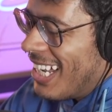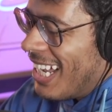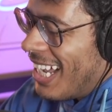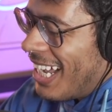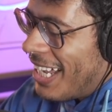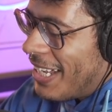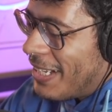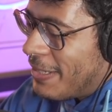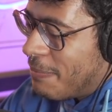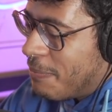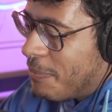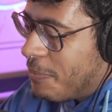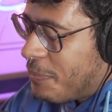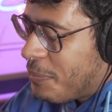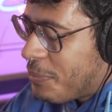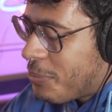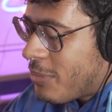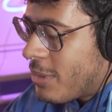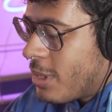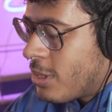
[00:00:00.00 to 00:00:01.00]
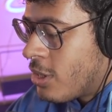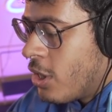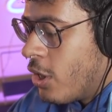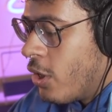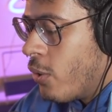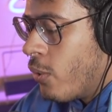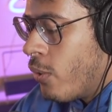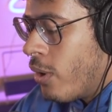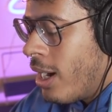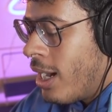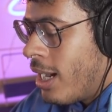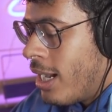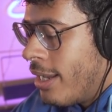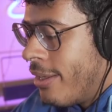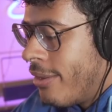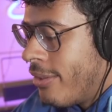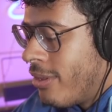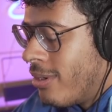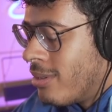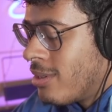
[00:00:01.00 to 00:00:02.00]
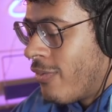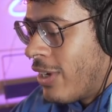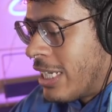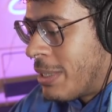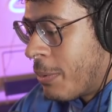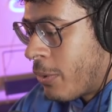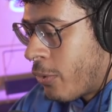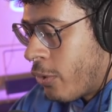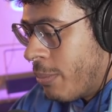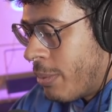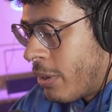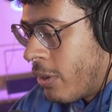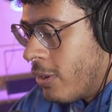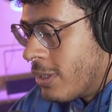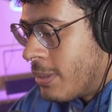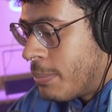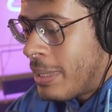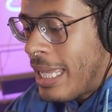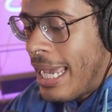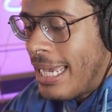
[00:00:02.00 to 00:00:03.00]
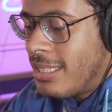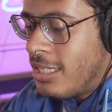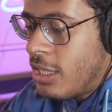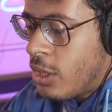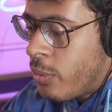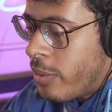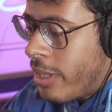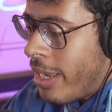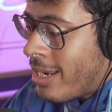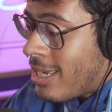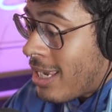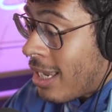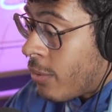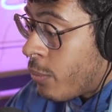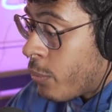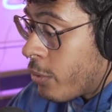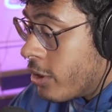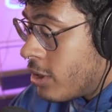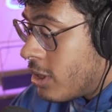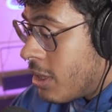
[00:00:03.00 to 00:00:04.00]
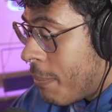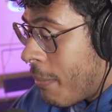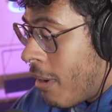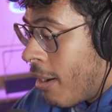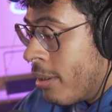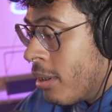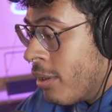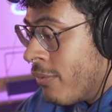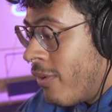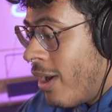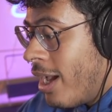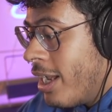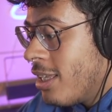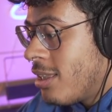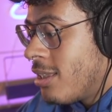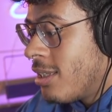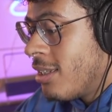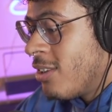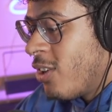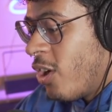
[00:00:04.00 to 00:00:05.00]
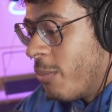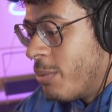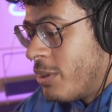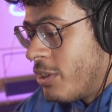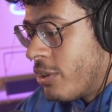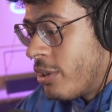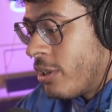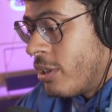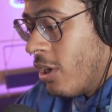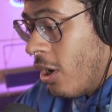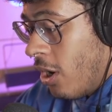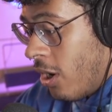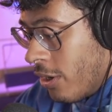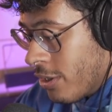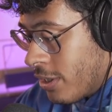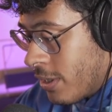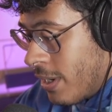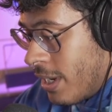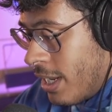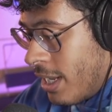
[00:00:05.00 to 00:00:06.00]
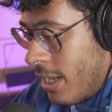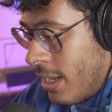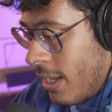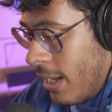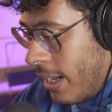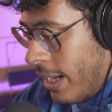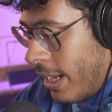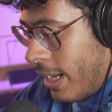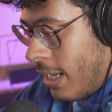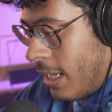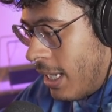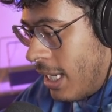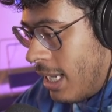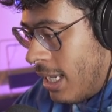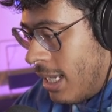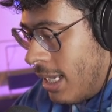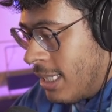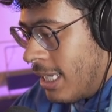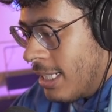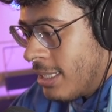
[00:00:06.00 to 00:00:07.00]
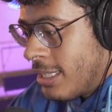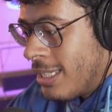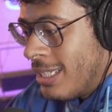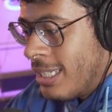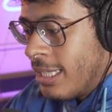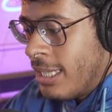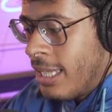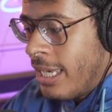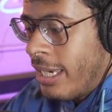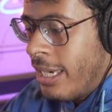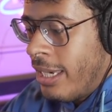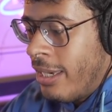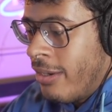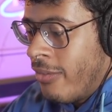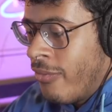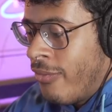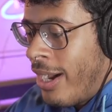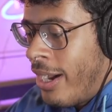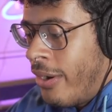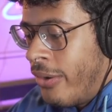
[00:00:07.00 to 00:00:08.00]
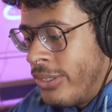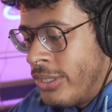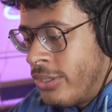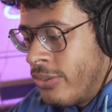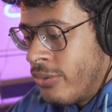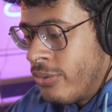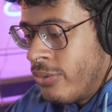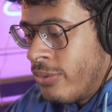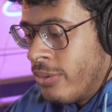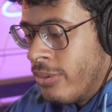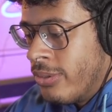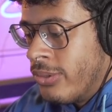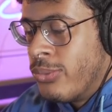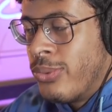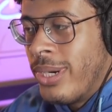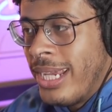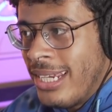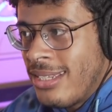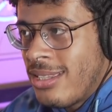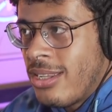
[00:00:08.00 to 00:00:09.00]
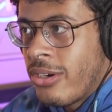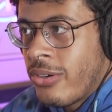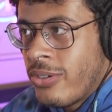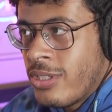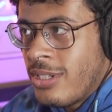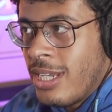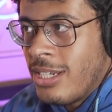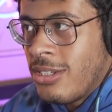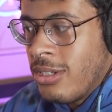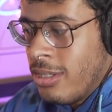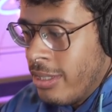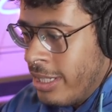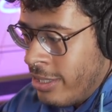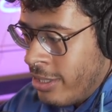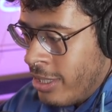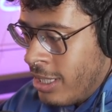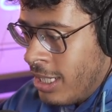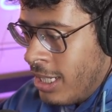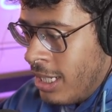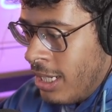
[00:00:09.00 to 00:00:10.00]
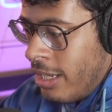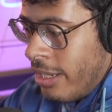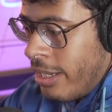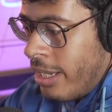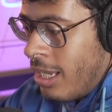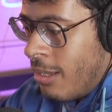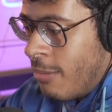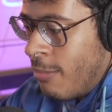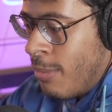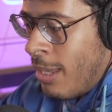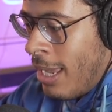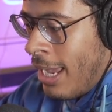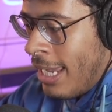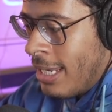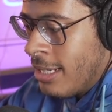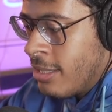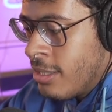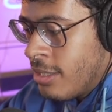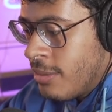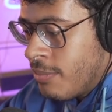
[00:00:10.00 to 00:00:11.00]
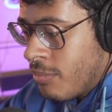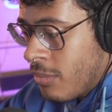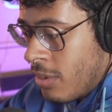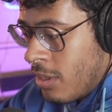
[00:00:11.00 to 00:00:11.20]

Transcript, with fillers: Um, so uh, there's a Facebook group called Plans to Create and Worship Our Leviathan Lobster God. Uh, essentially, they vow to raise their crustacean leader um, and